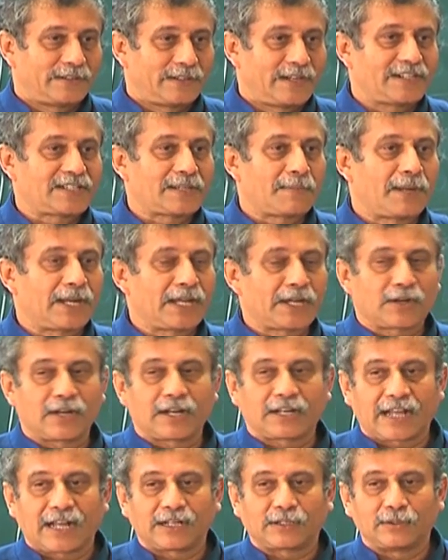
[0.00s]
It's a
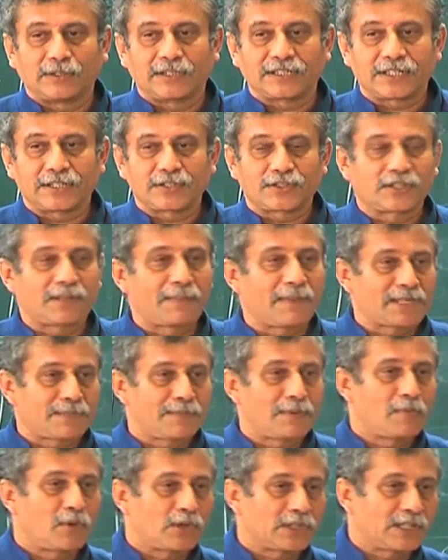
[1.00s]
molecular calculation, so there must
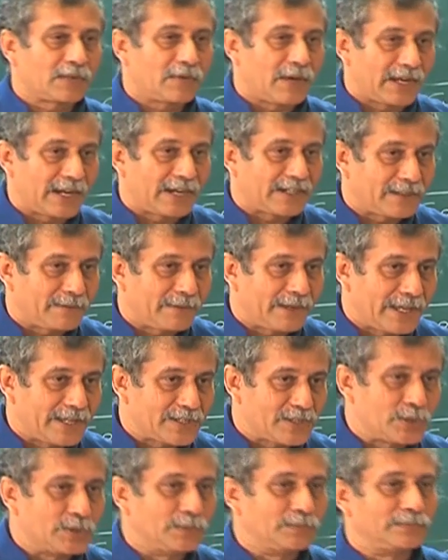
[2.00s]
be more than one atom, I
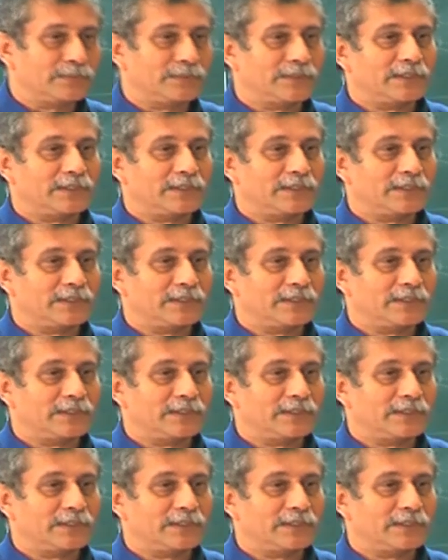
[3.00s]
assume.